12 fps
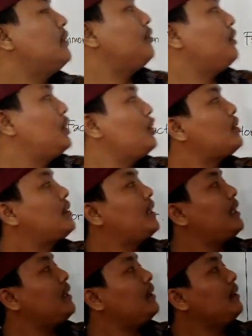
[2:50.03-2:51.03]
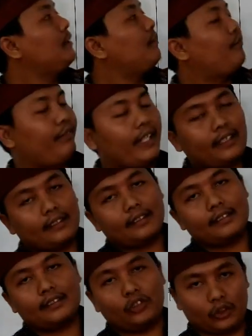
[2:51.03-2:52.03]
using factor
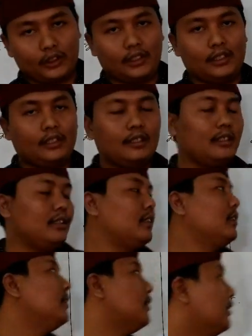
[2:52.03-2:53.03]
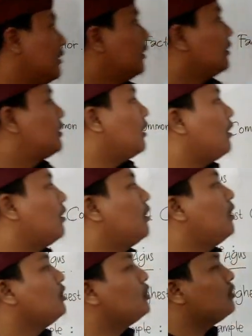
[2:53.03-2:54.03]
tree.
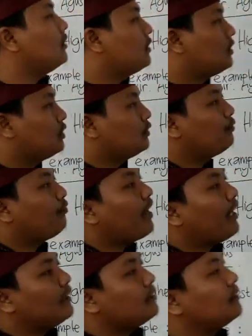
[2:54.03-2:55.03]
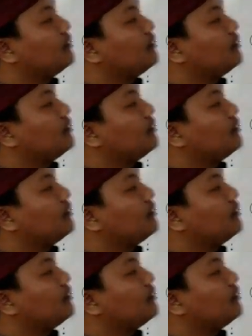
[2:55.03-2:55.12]
So, you need to find